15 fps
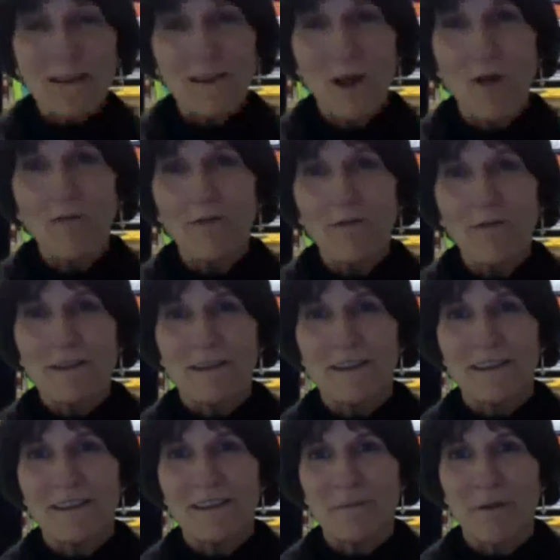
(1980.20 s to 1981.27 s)
confident
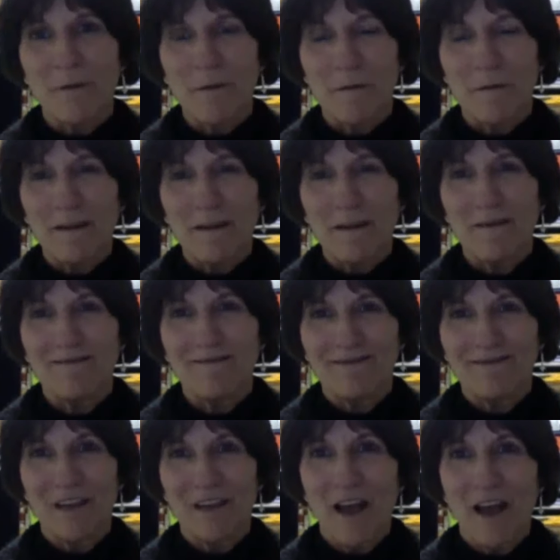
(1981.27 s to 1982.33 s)
is probably
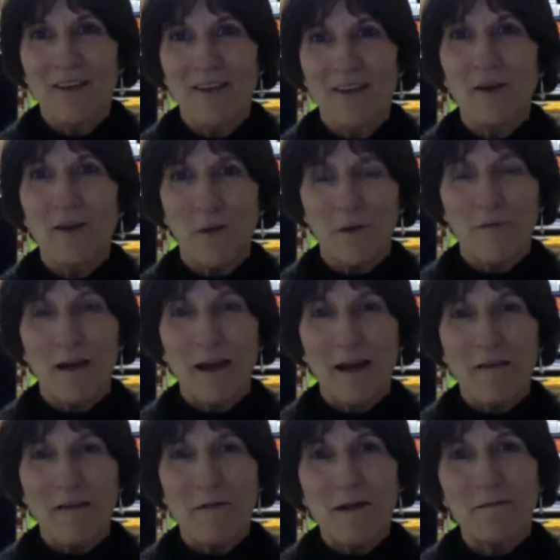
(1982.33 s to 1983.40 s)
not the right
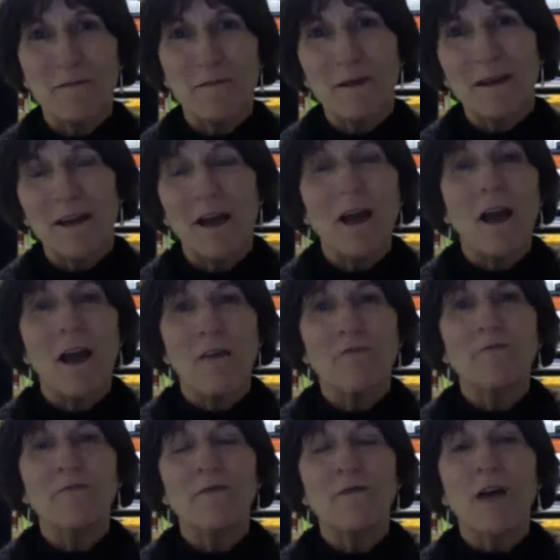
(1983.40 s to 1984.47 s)
word, but
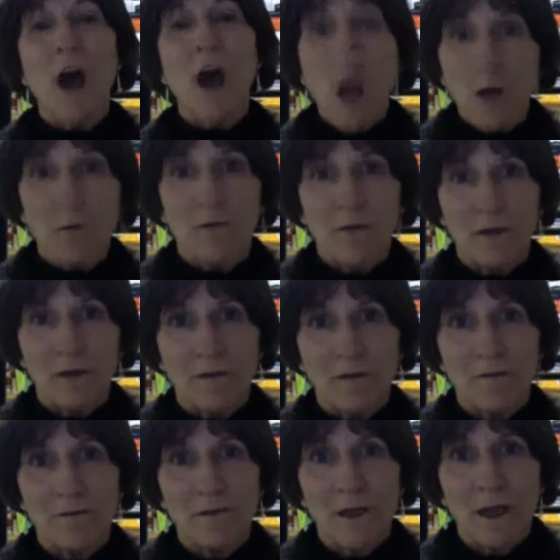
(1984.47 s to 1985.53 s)
hopeful.
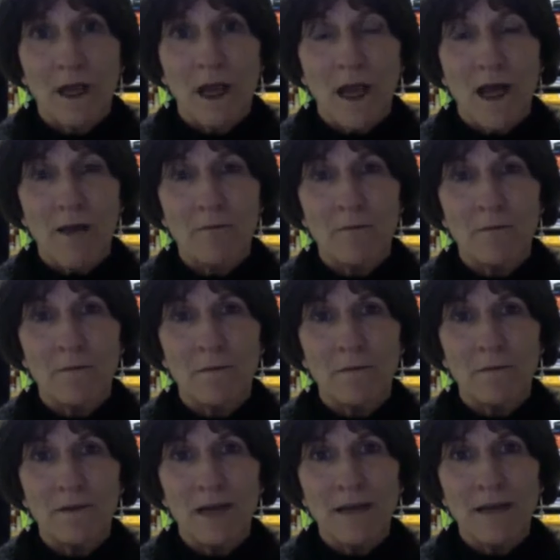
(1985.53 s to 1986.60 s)

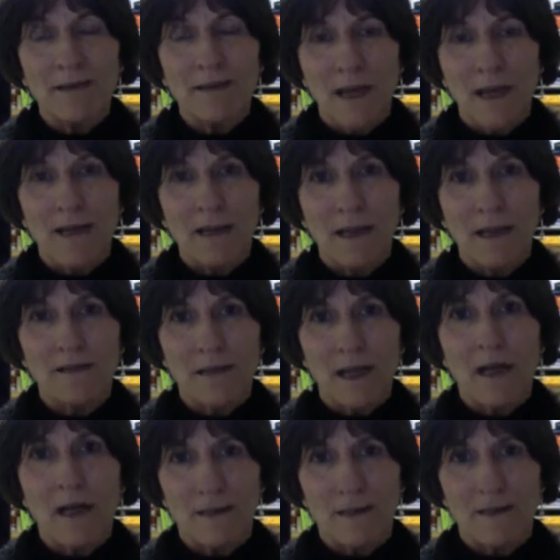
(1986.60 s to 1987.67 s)
NICE guidelines
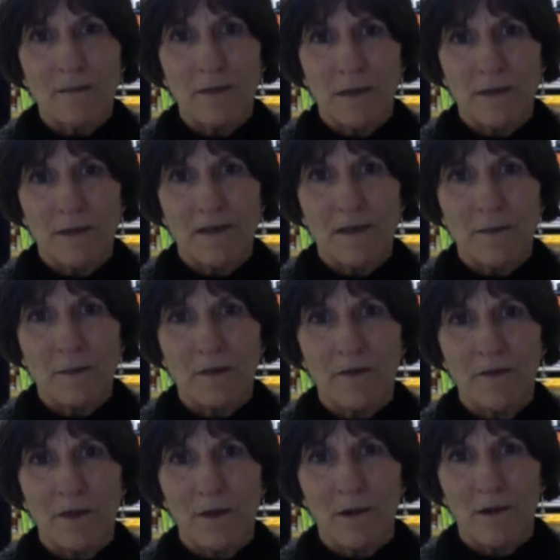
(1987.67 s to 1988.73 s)
are supposed to be
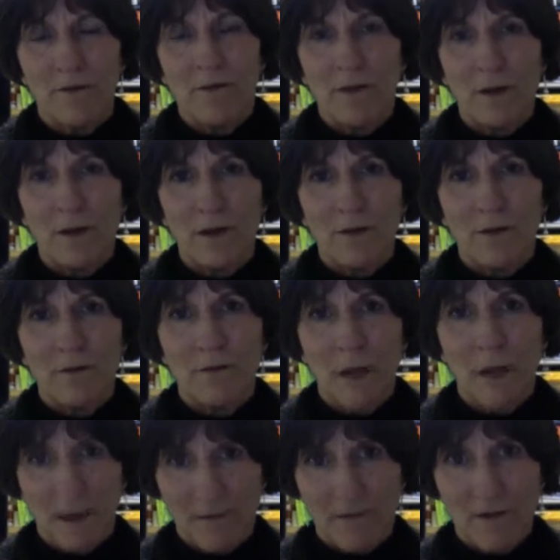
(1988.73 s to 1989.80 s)
followed by
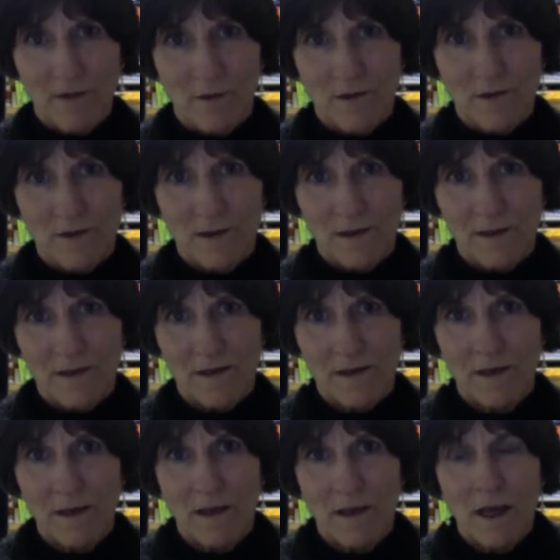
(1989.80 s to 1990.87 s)
resources,
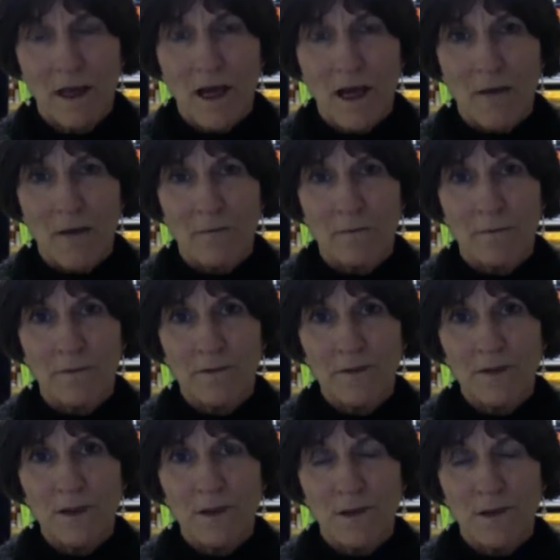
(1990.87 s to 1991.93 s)

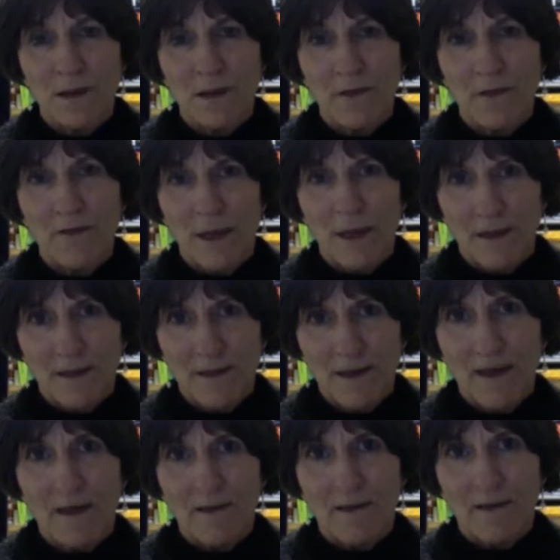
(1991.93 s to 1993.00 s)
so that if they
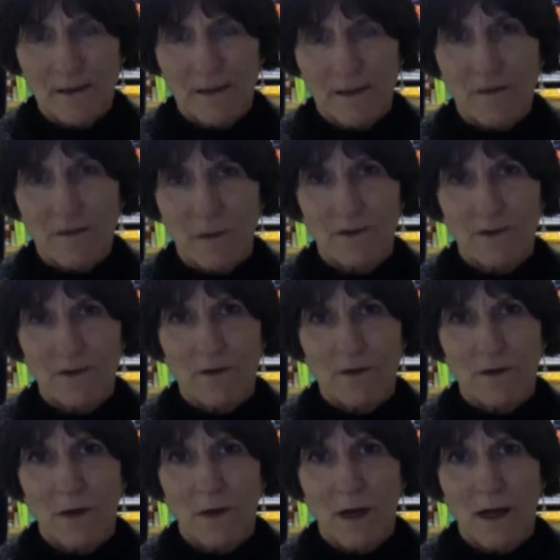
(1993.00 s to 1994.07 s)
say this is what's
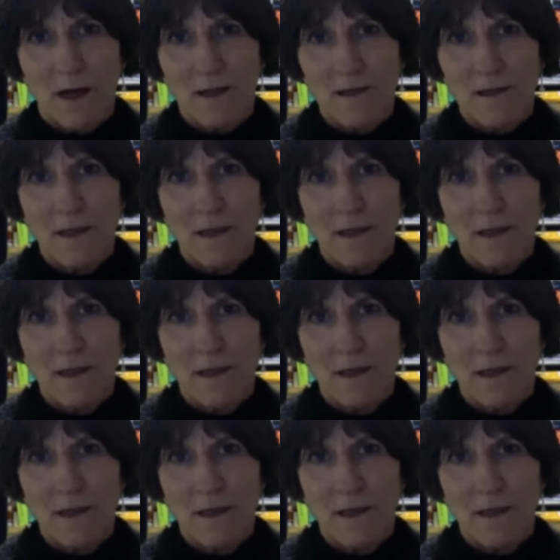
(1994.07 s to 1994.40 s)
required,